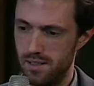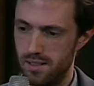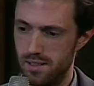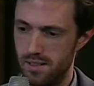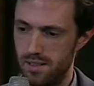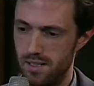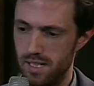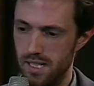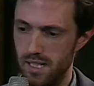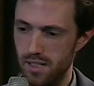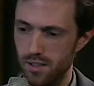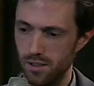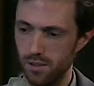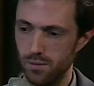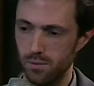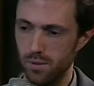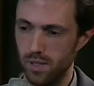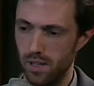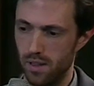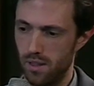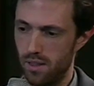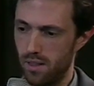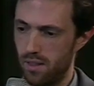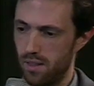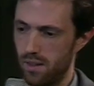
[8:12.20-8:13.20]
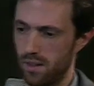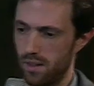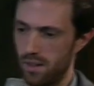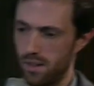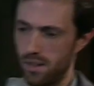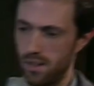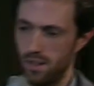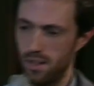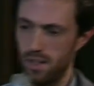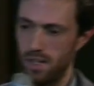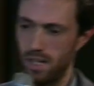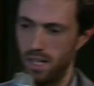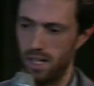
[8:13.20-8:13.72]
deal with,
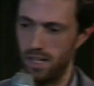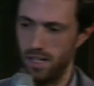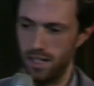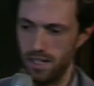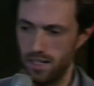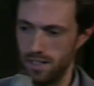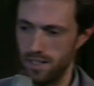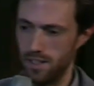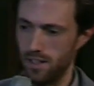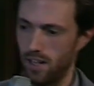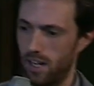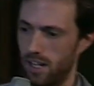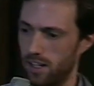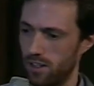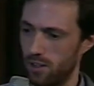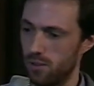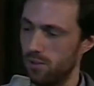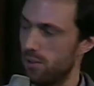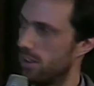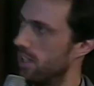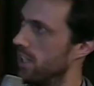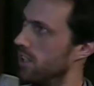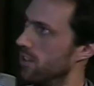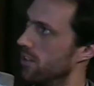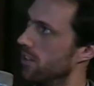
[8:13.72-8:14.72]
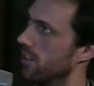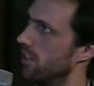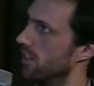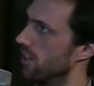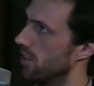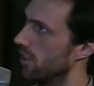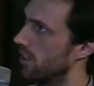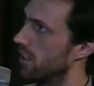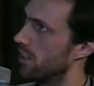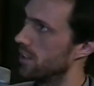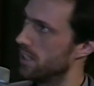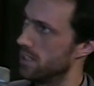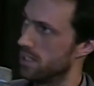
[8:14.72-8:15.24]
I don't think you can
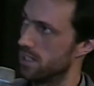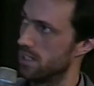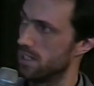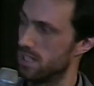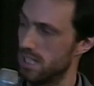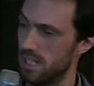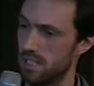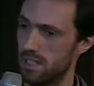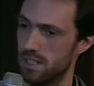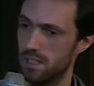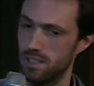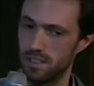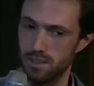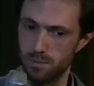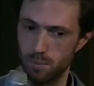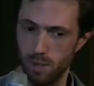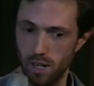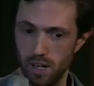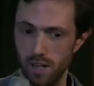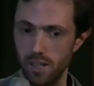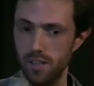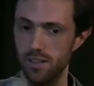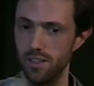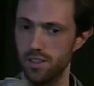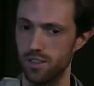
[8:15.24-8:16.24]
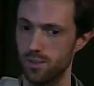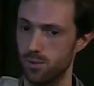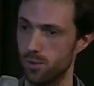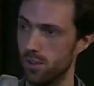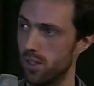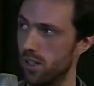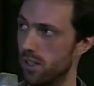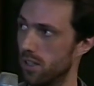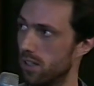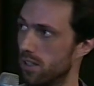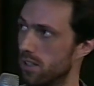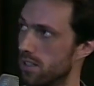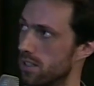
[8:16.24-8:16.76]
look at these statistics behind this
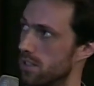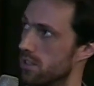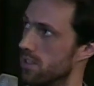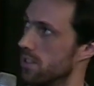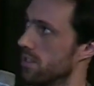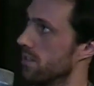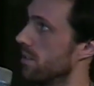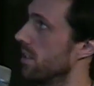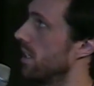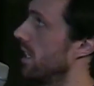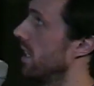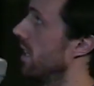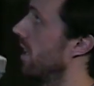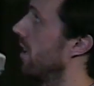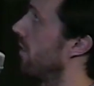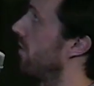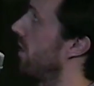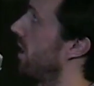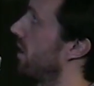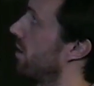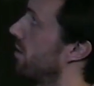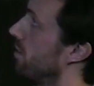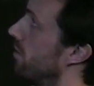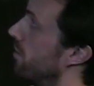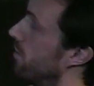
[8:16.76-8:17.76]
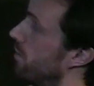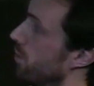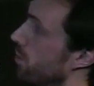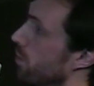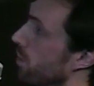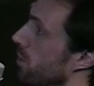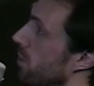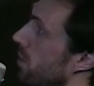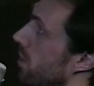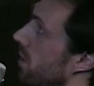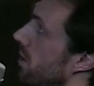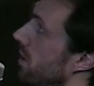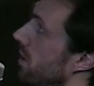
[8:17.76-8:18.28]
work. So there's a factor of 4.